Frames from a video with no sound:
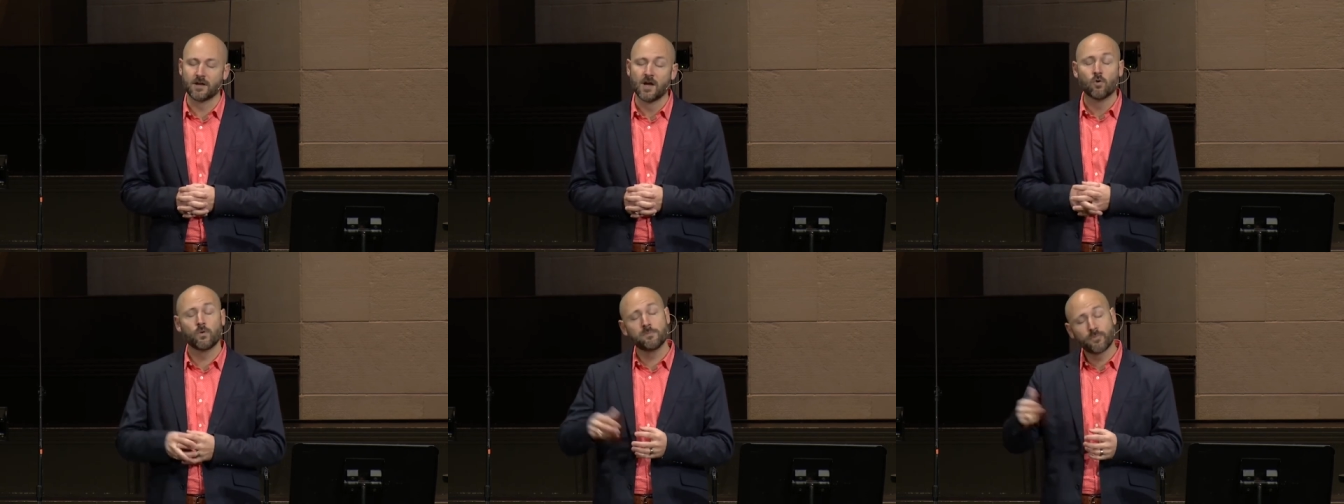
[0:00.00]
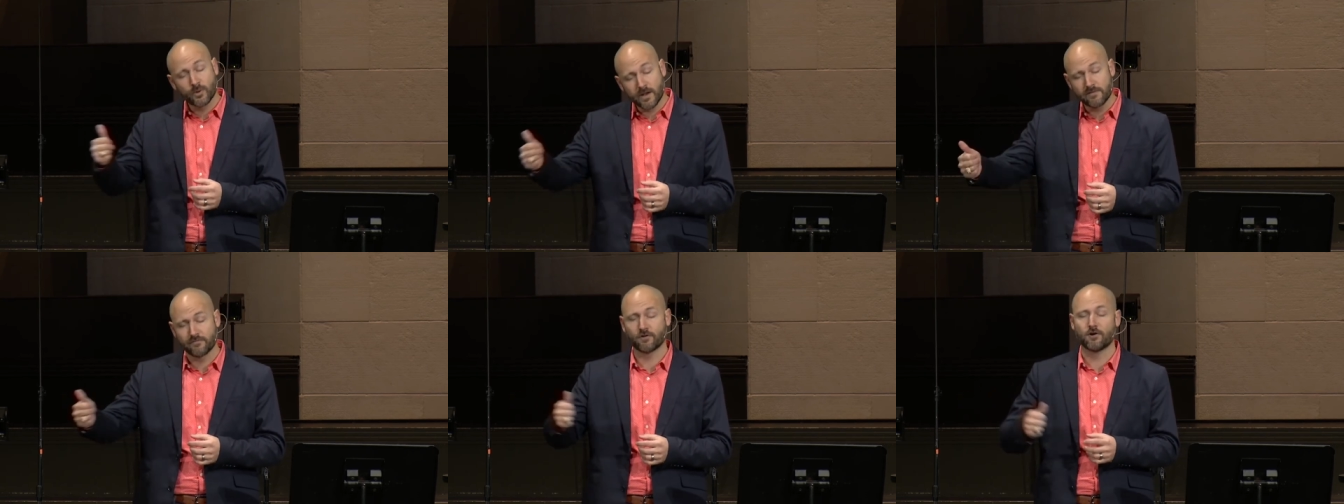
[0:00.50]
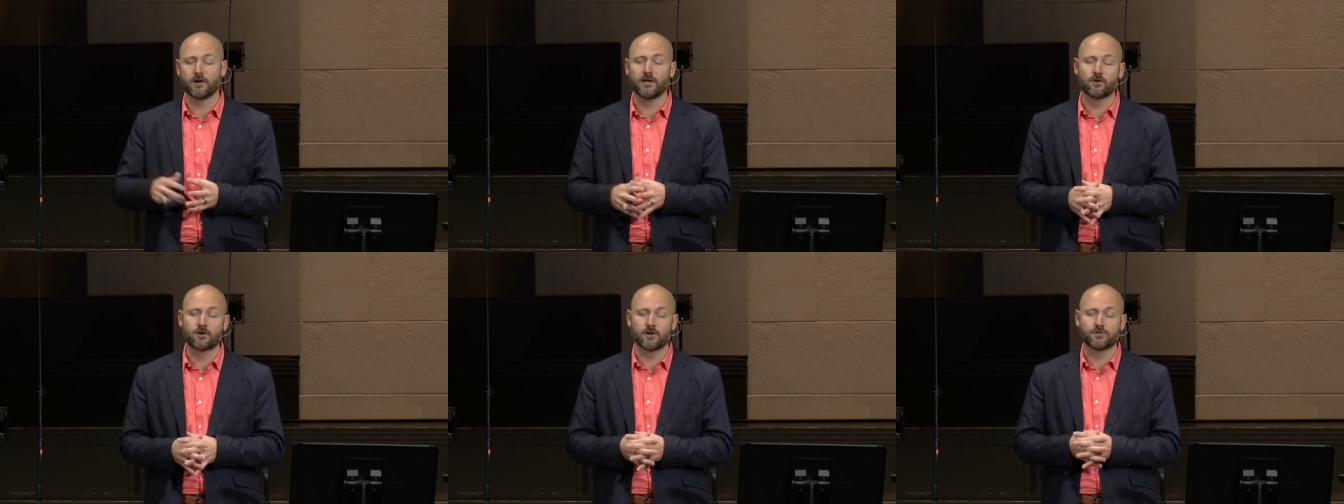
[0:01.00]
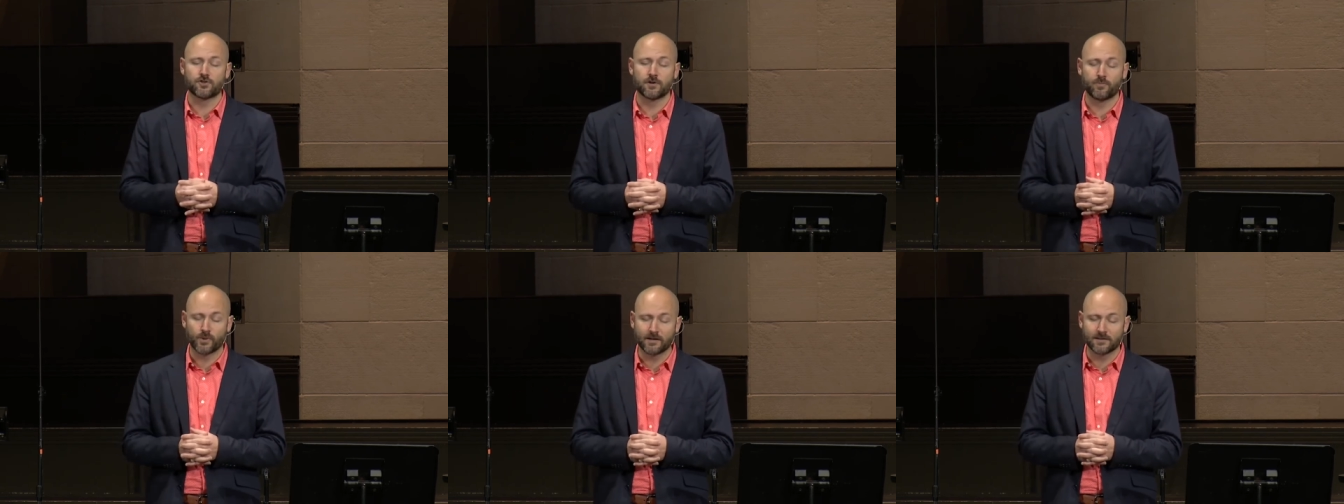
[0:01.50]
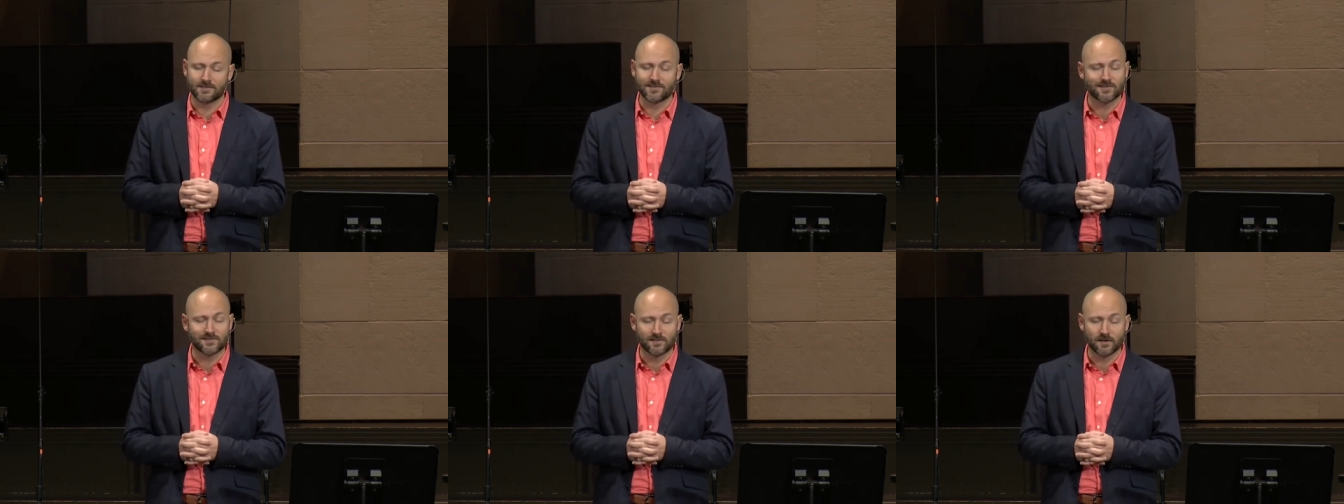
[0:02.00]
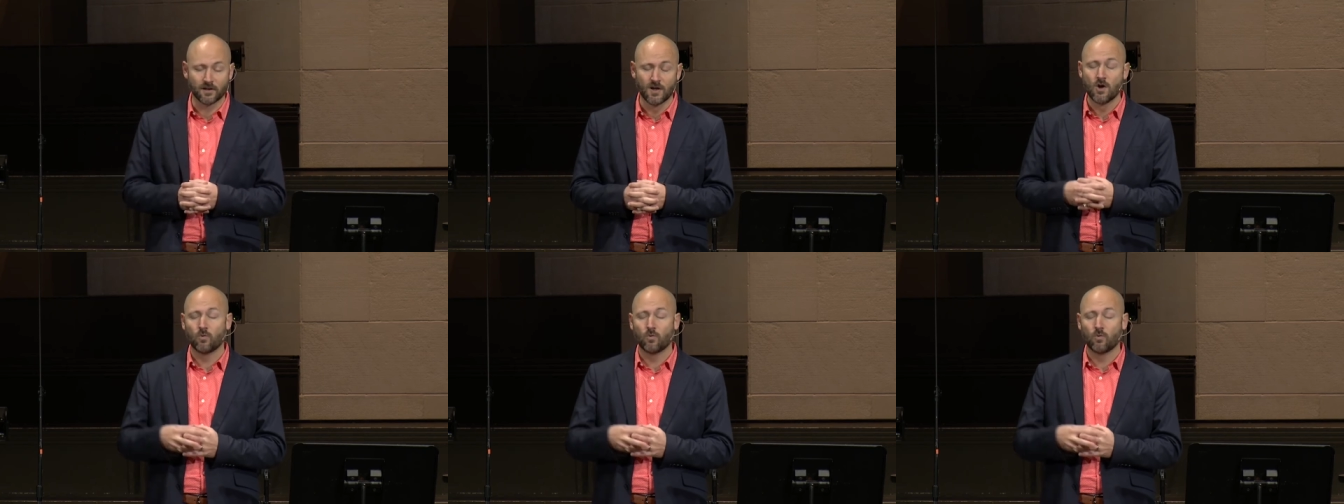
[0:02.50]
We pray for our Hill Country Pregnancy Center.